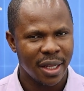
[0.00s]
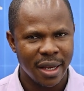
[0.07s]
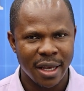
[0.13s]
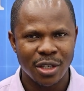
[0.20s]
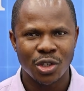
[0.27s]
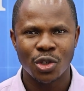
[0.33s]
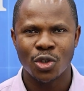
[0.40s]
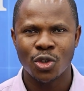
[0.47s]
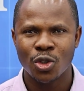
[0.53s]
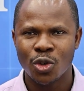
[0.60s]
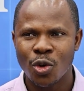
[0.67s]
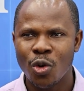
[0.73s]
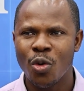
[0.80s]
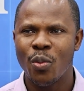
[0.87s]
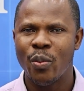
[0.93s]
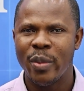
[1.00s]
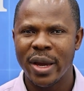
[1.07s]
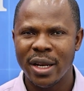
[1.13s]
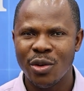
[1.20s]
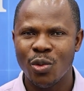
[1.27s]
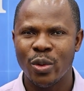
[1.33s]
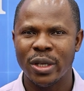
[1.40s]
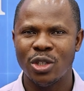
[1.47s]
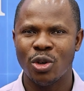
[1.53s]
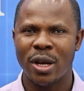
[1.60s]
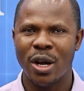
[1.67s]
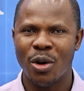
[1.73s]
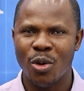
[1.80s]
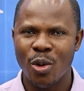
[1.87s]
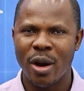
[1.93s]
There's so many ways you
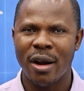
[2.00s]
can go